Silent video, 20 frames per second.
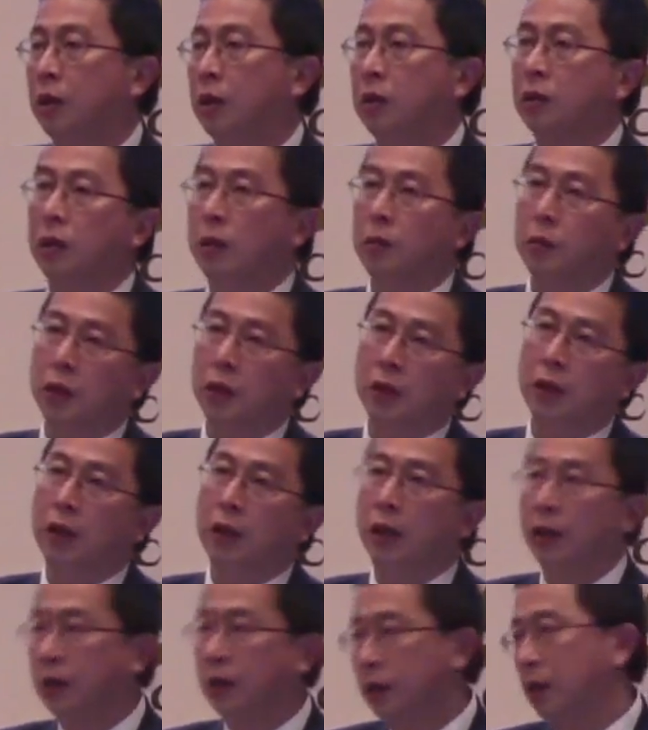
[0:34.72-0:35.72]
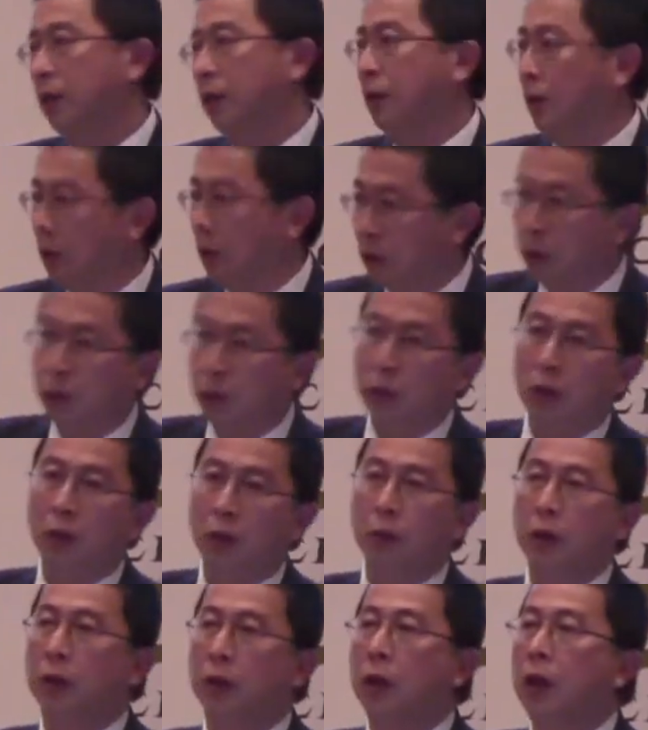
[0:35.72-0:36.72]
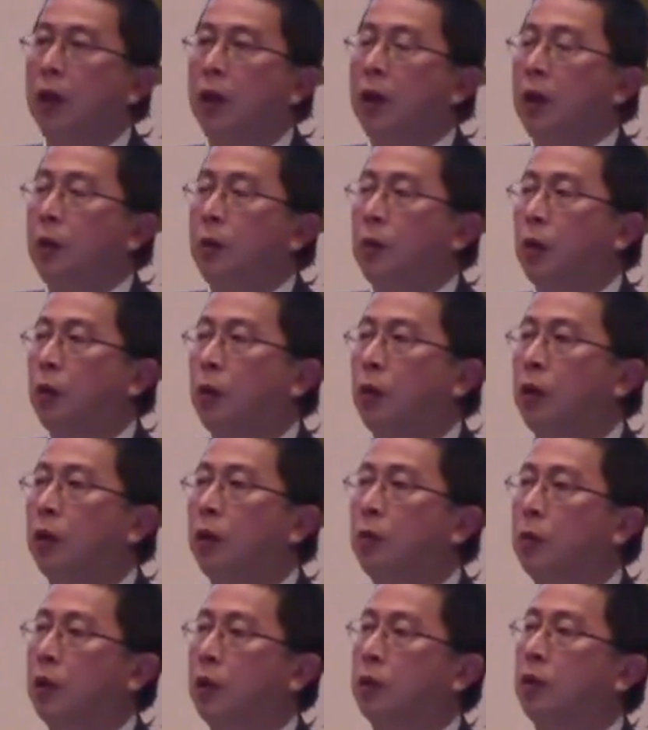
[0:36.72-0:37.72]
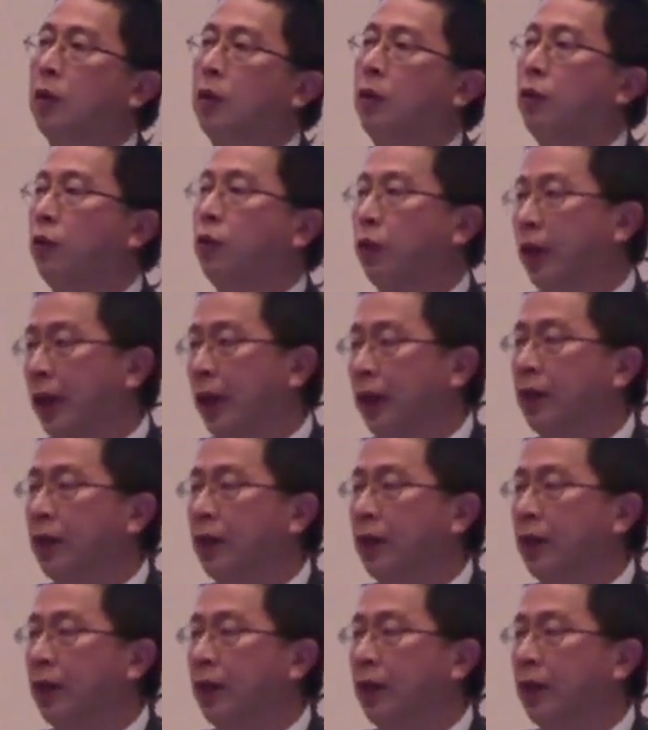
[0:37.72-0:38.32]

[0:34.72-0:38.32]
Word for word: something like the solar, but one must not forget,